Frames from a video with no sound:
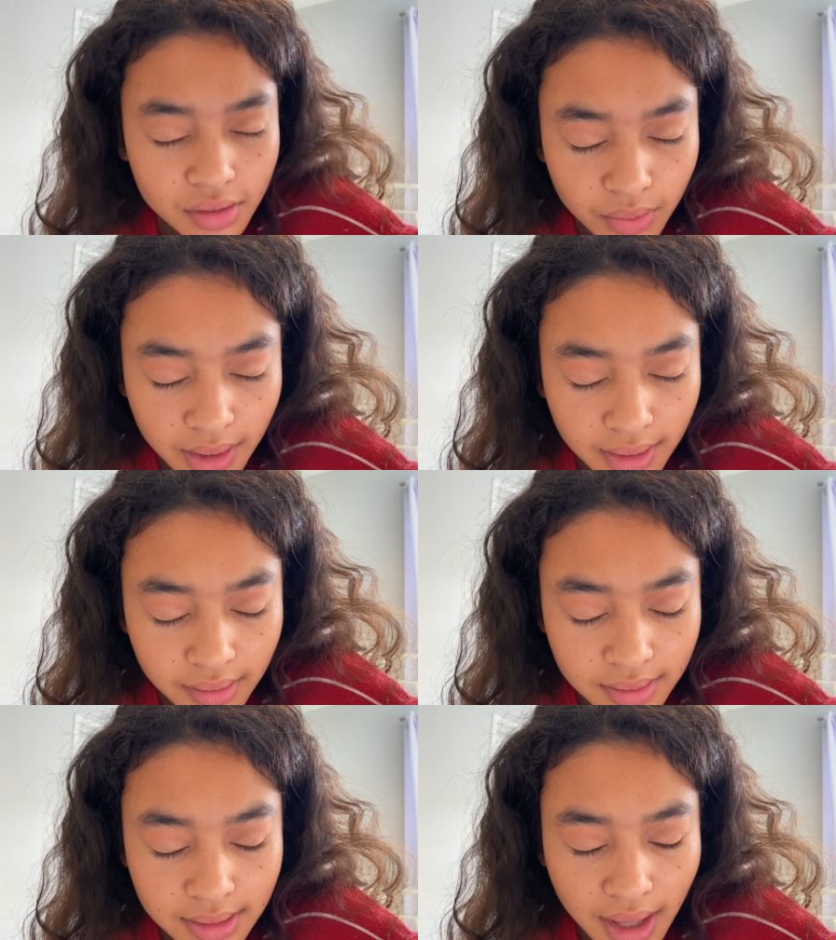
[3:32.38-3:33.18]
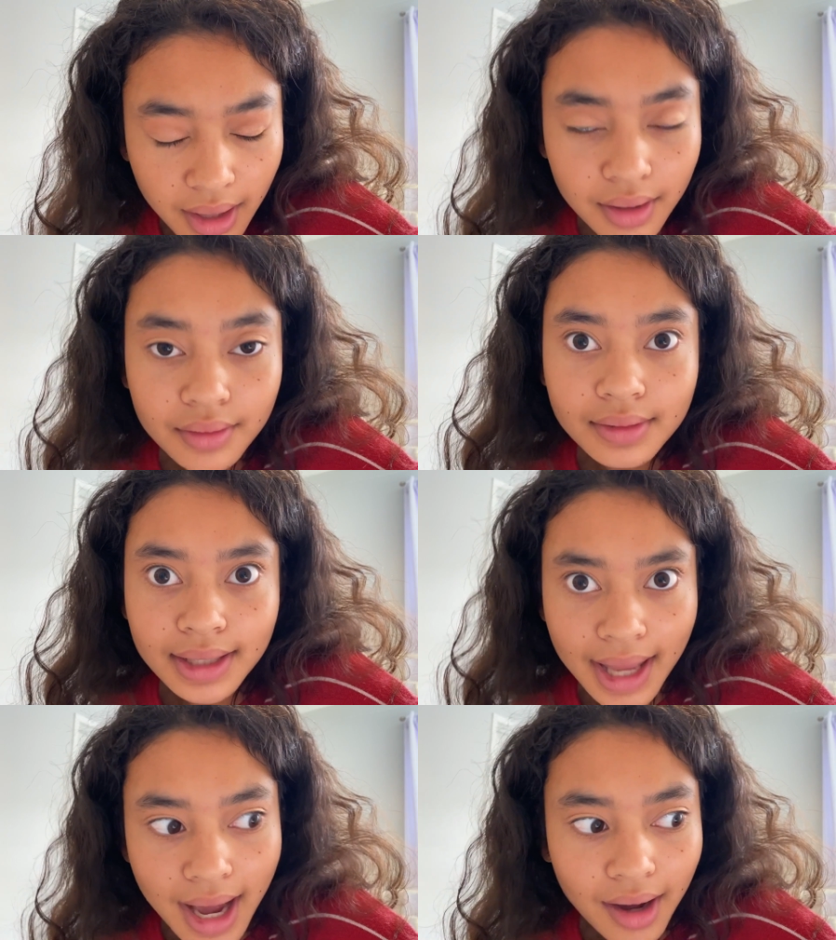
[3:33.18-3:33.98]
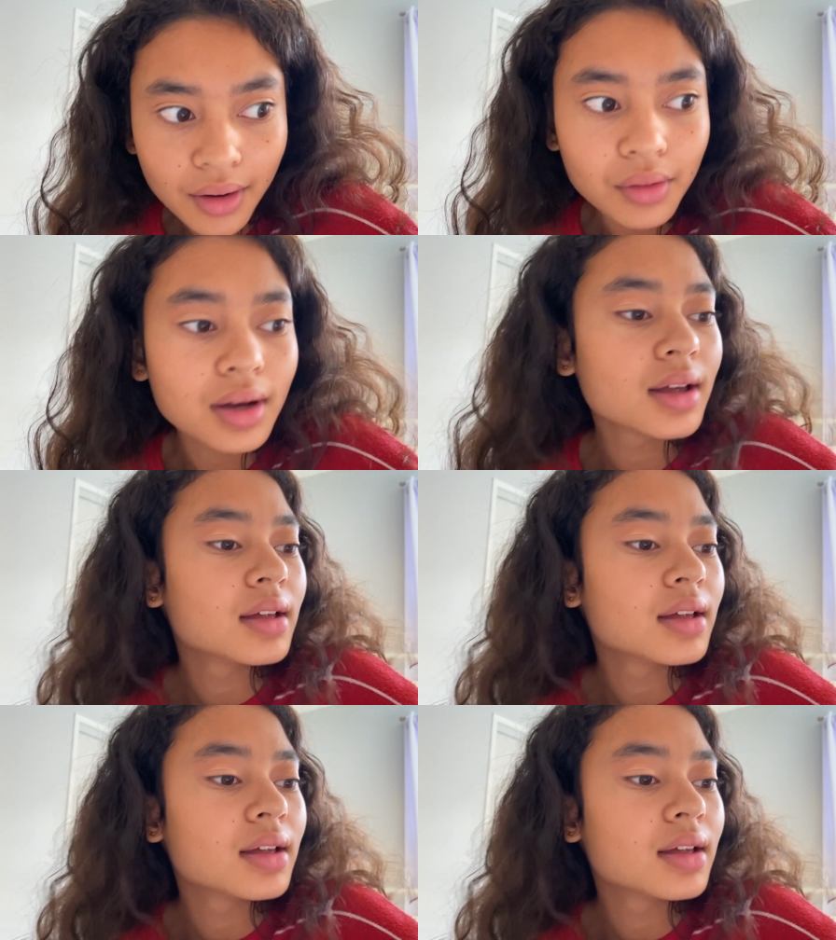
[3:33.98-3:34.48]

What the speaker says: is what it looks like now.